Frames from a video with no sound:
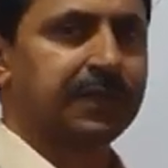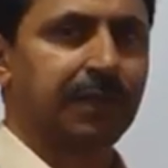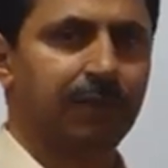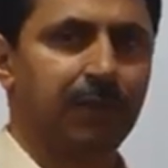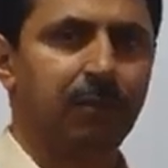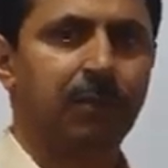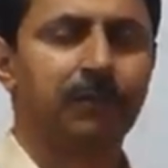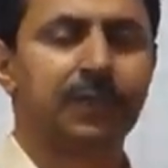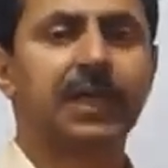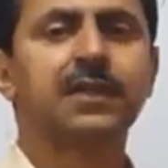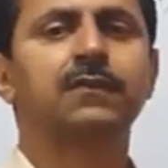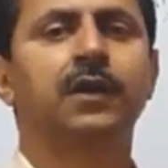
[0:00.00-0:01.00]
available with
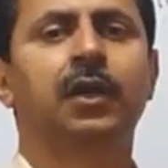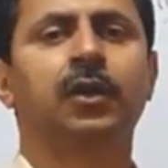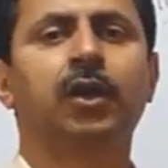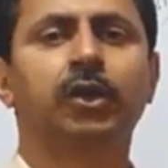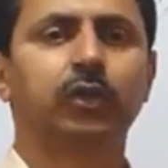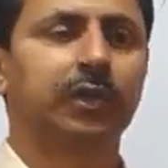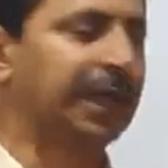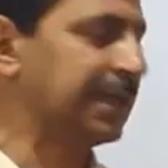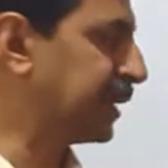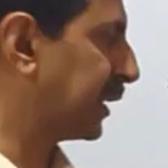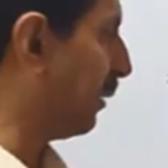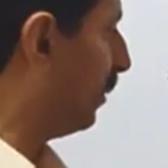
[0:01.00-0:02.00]
us, we are not
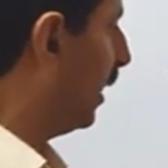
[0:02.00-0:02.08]
utilizing them.